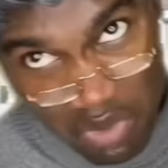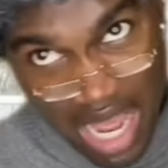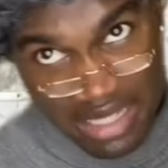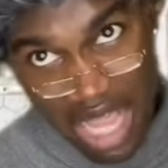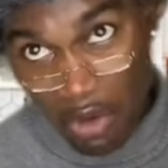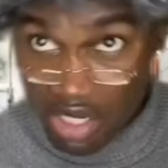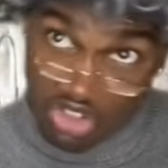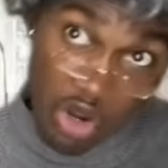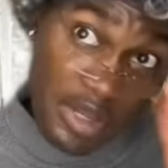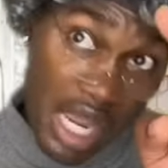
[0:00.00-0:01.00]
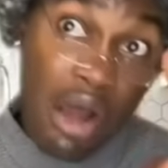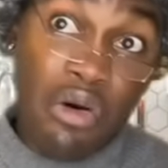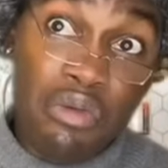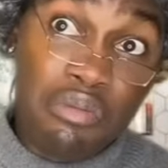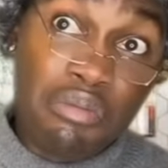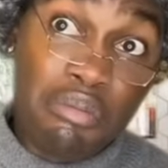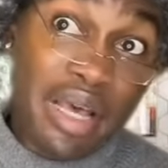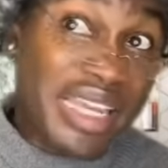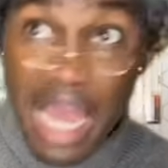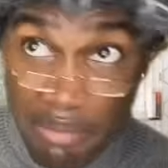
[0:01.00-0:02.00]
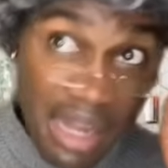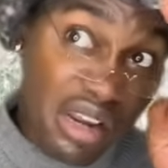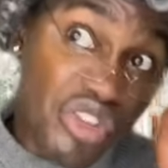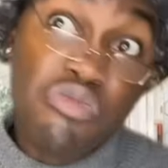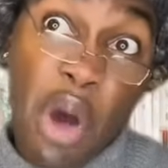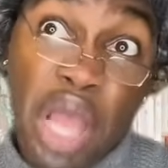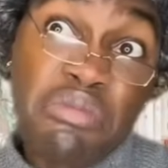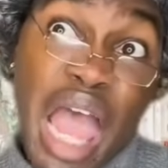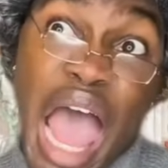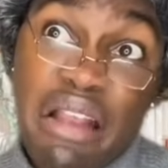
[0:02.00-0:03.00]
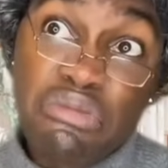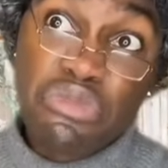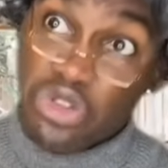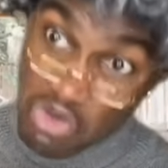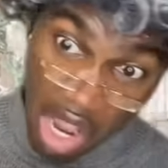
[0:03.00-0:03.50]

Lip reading: what I thought because Scooby cold. But he not better than you, boy. All right? You